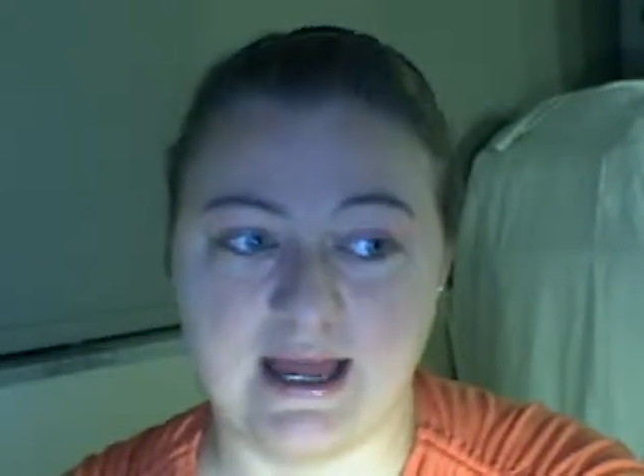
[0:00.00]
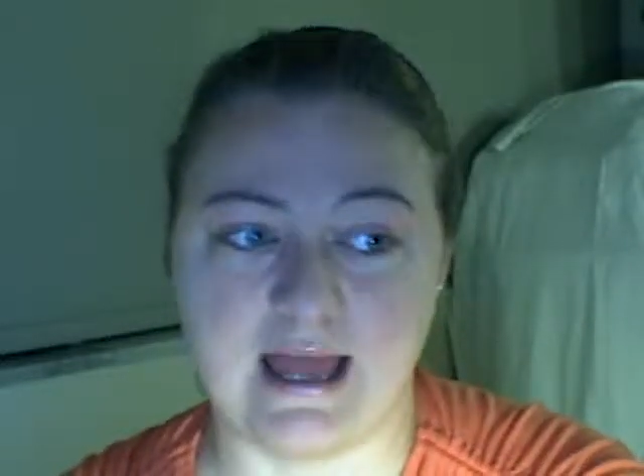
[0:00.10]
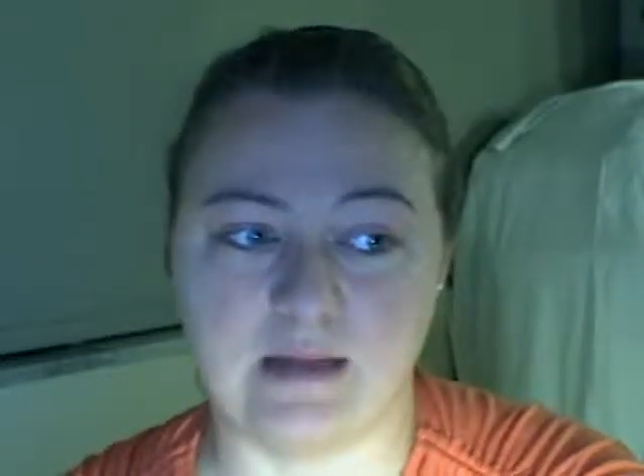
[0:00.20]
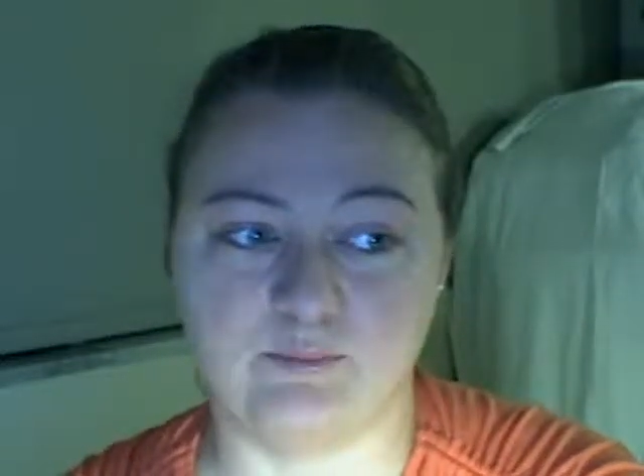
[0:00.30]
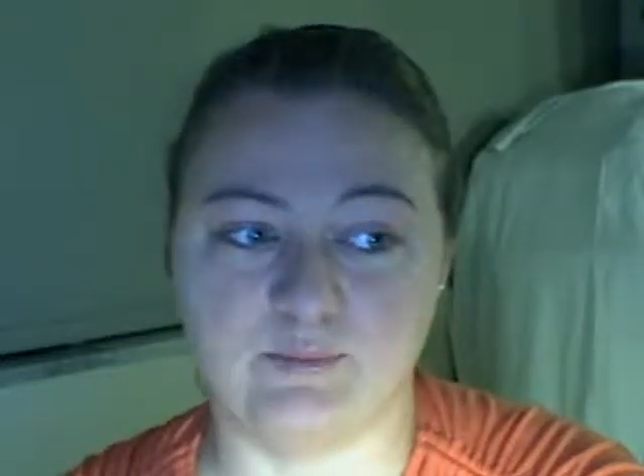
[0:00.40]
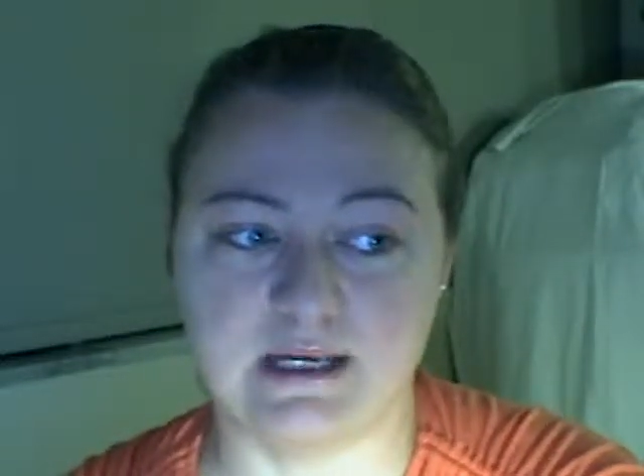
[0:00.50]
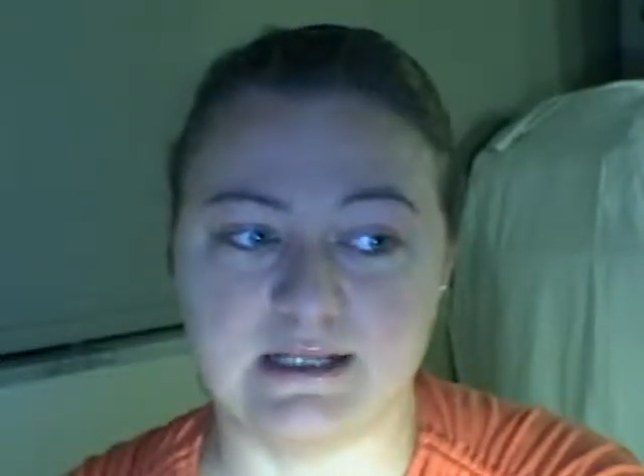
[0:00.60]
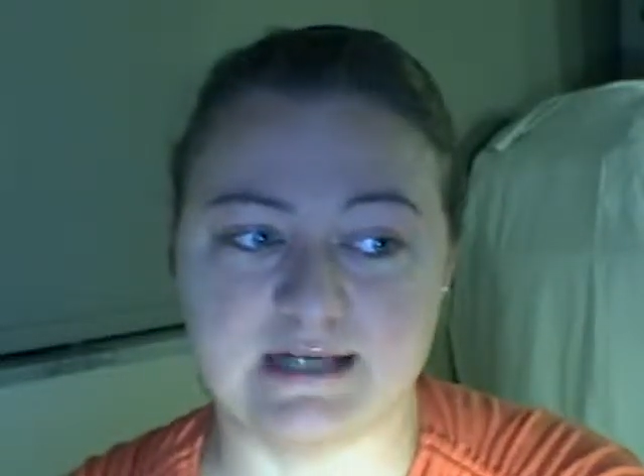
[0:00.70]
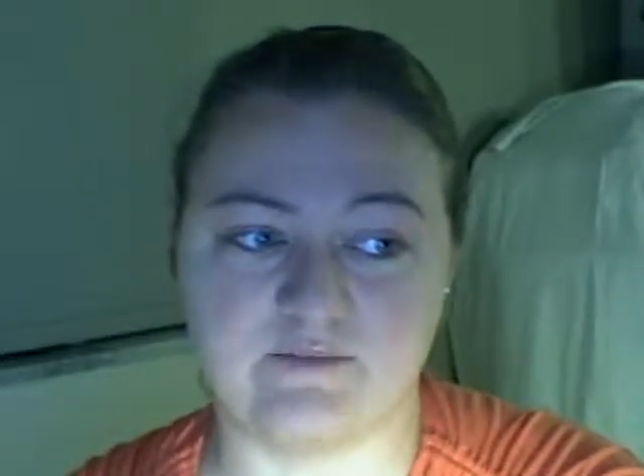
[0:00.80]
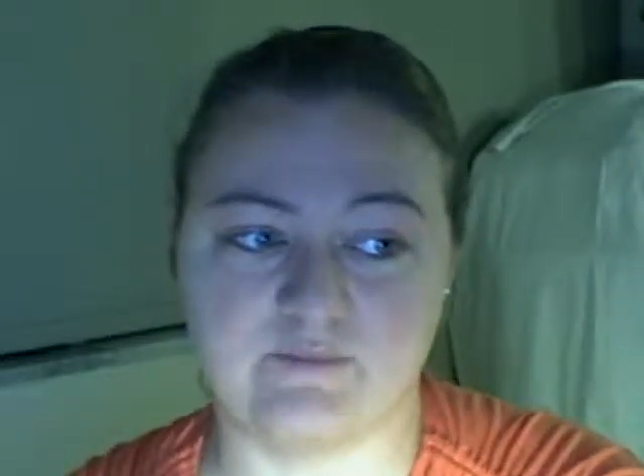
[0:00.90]
And
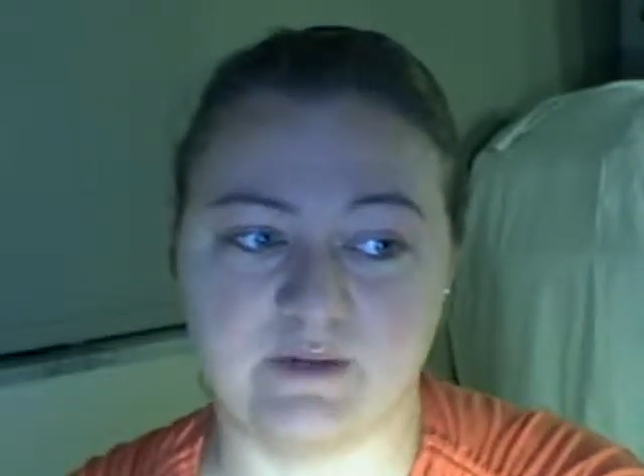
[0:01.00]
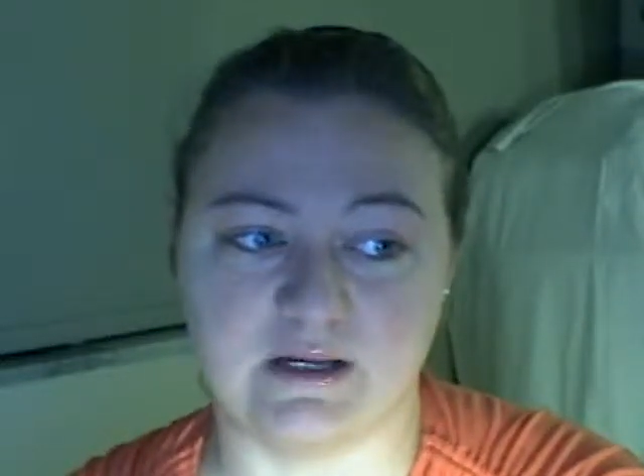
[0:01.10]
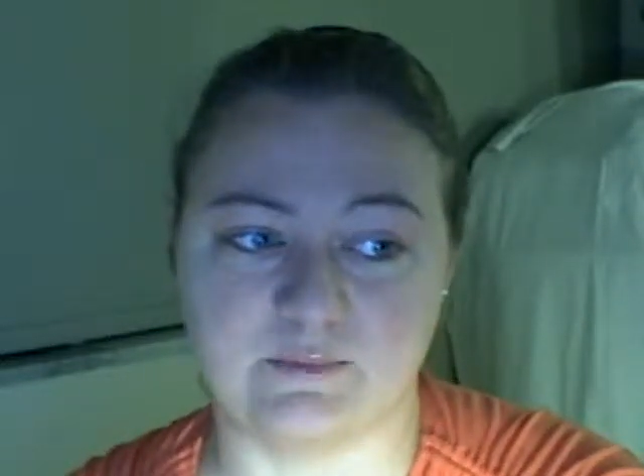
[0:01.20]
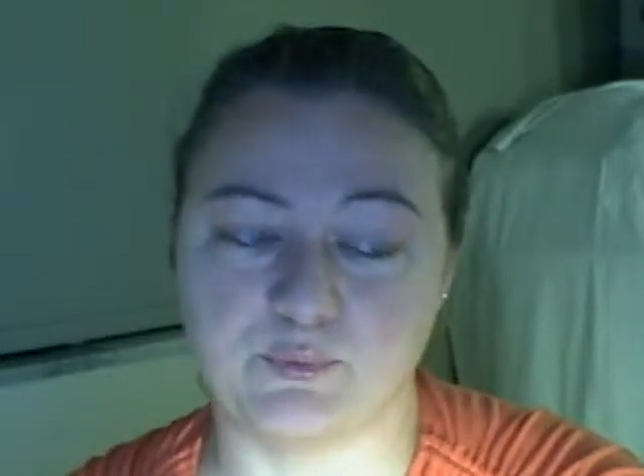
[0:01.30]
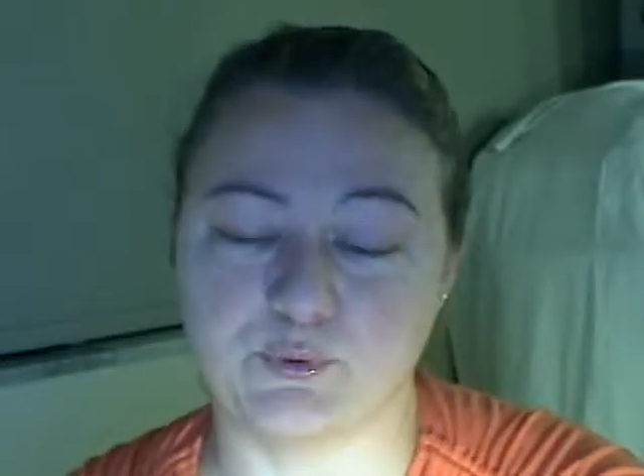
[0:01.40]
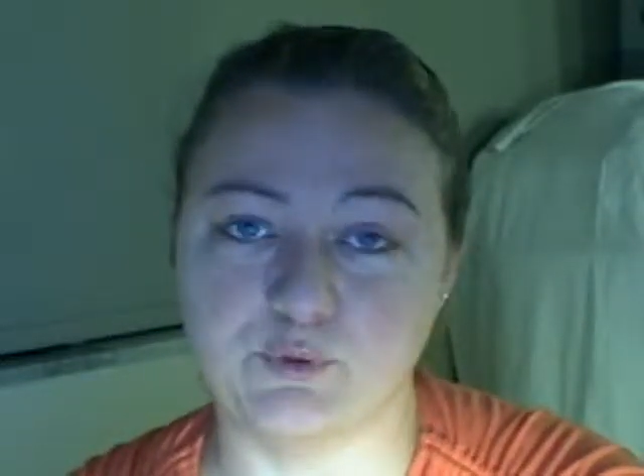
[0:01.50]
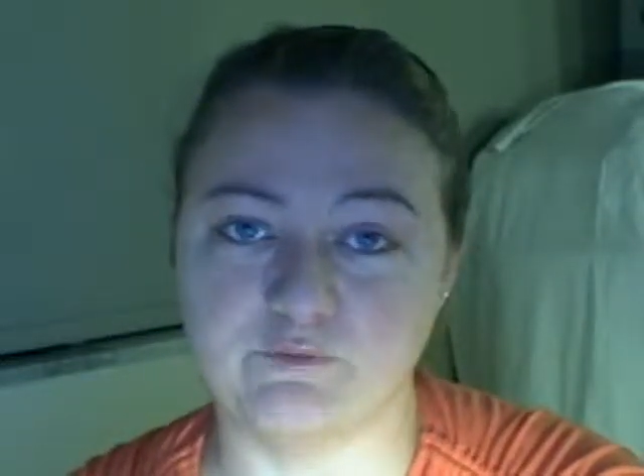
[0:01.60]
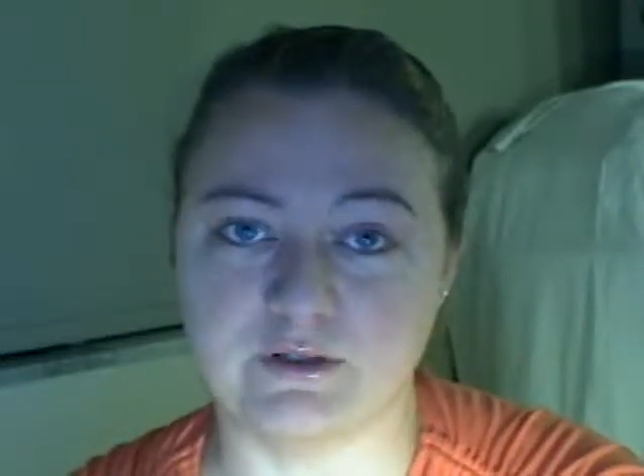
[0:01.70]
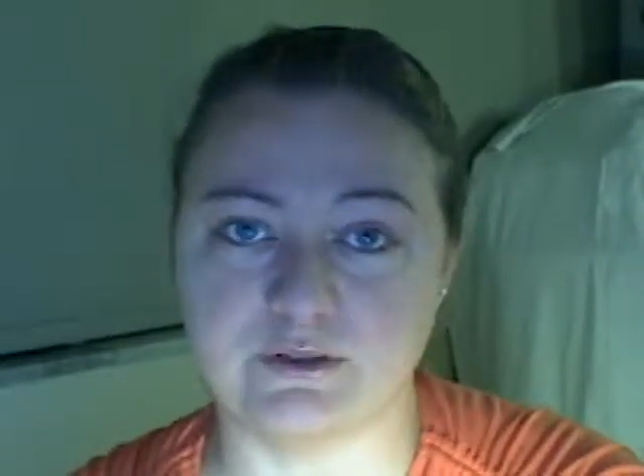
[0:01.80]
beets have been proven